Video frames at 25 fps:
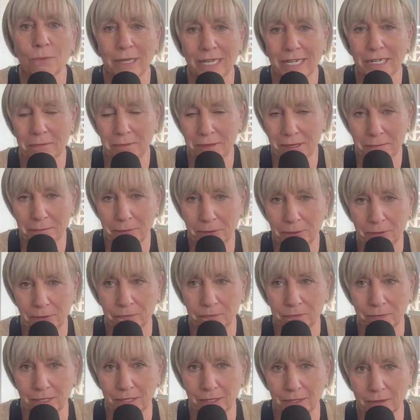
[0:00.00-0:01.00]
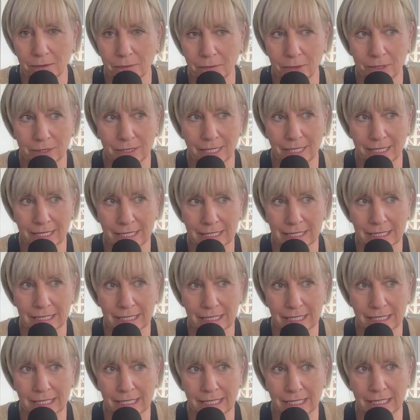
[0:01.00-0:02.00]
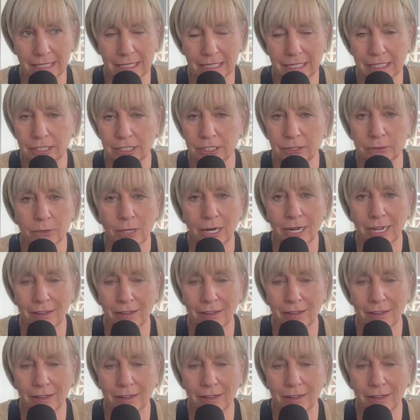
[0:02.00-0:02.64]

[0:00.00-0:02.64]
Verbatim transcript: many people were like, you